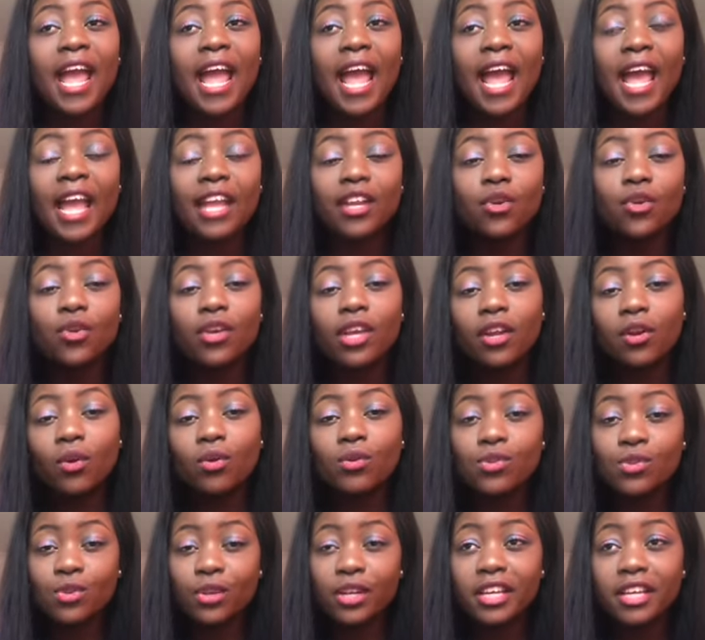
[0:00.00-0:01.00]
And you can
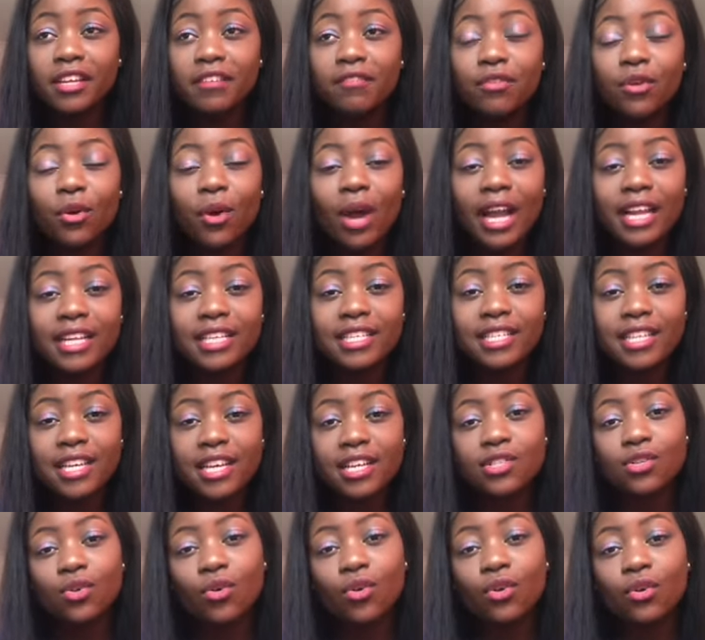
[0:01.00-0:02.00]
also leave your
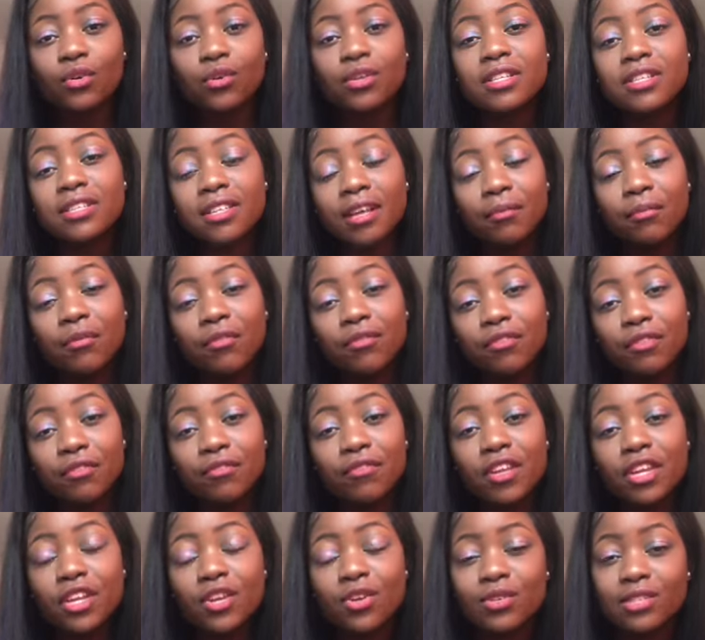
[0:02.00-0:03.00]
ideas on some of the
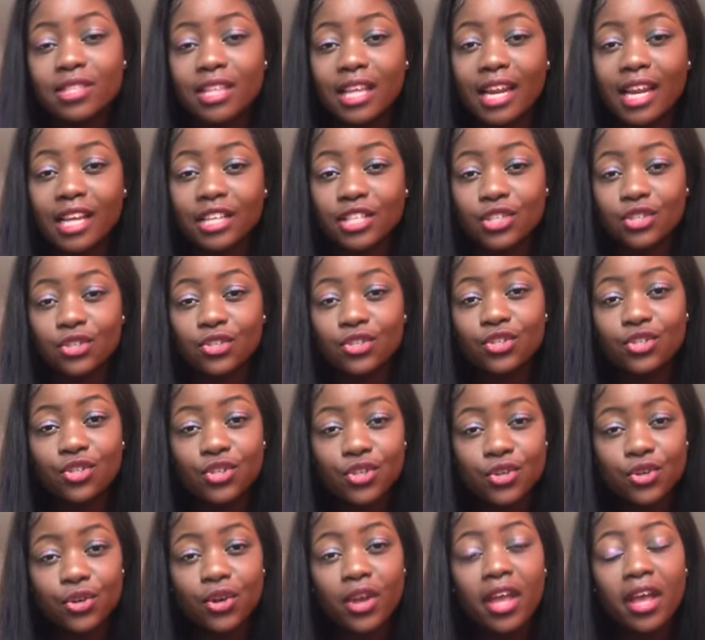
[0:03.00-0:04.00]
videos that I should
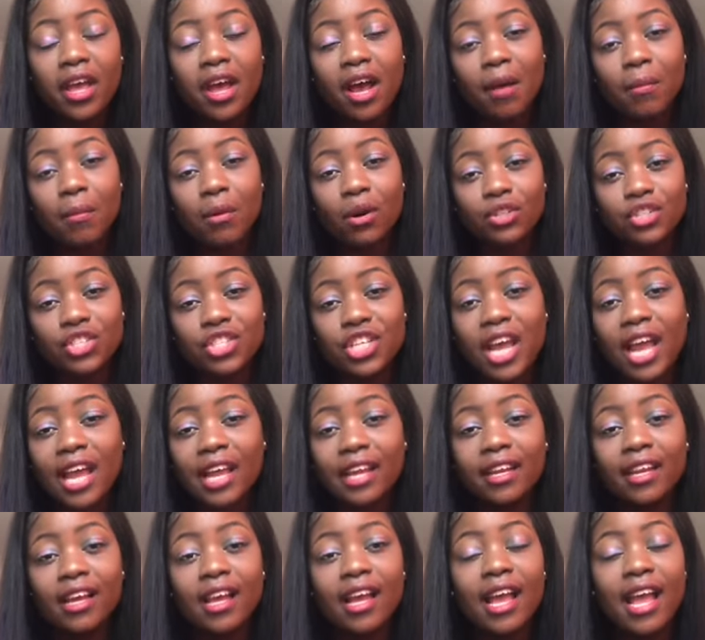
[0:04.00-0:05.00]
do about
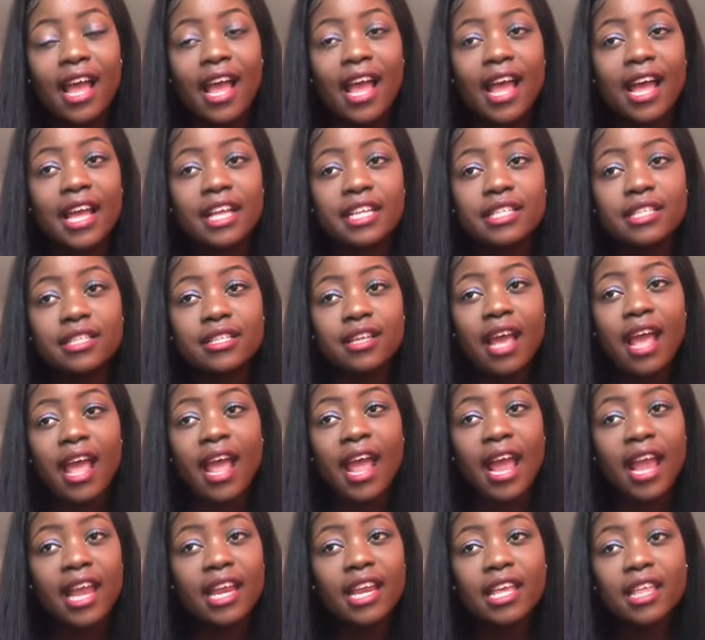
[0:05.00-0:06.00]
China and
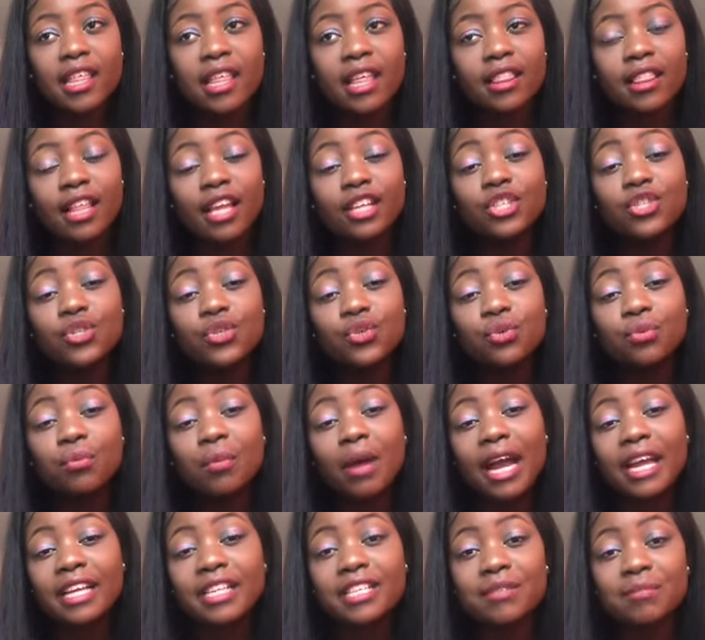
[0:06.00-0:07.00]
anything that you
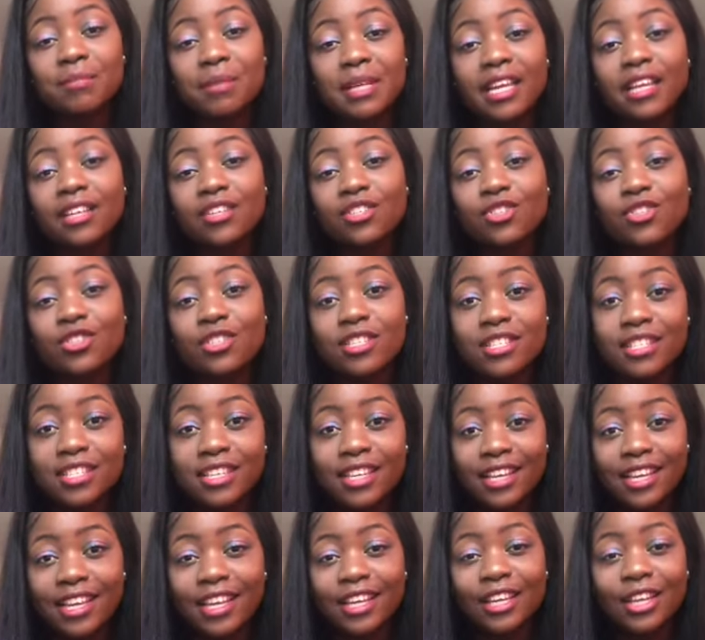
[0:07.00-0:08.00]
might be
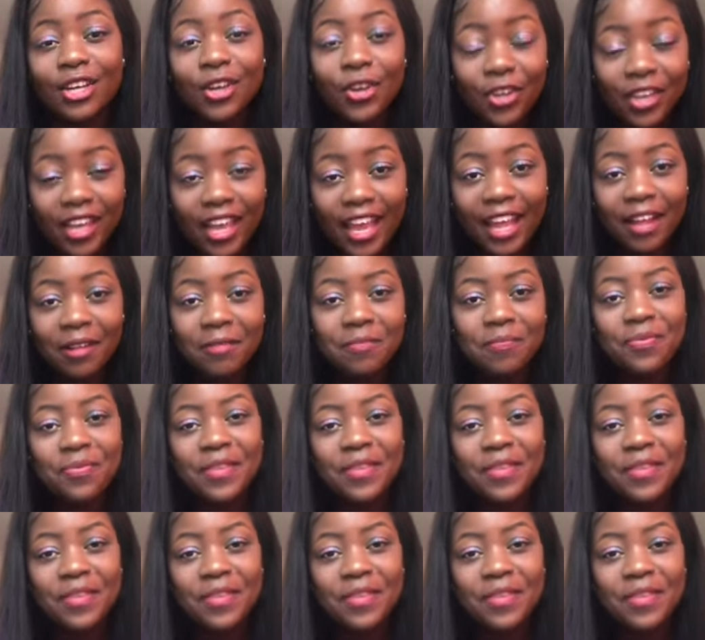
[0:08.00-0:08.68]
interested in, okay?